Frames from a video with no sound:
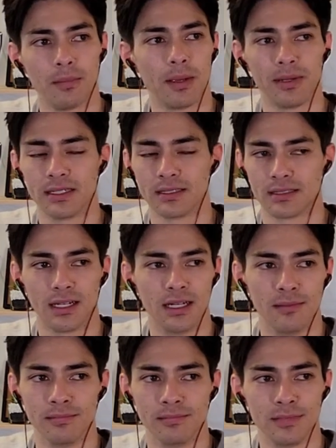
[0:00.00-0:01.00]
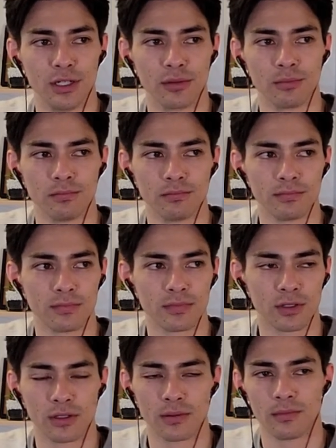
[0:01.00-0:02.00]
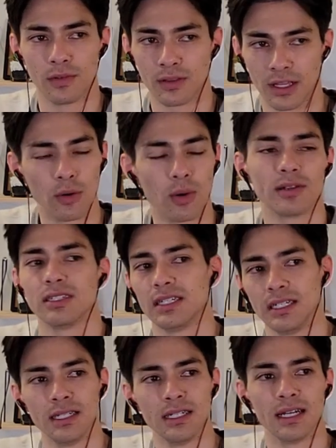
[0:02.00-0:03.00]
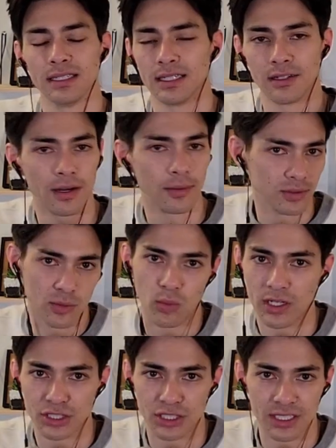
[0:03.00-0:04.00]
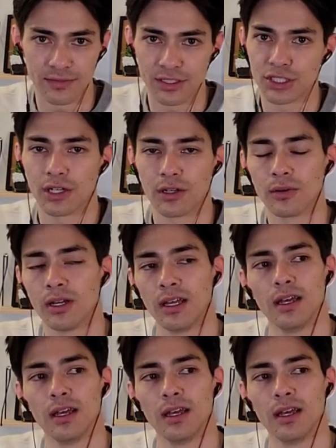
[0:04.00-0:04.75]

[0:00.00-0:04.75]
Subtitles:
Maybe it's, they go out to eat and then they're able to watch a TV show,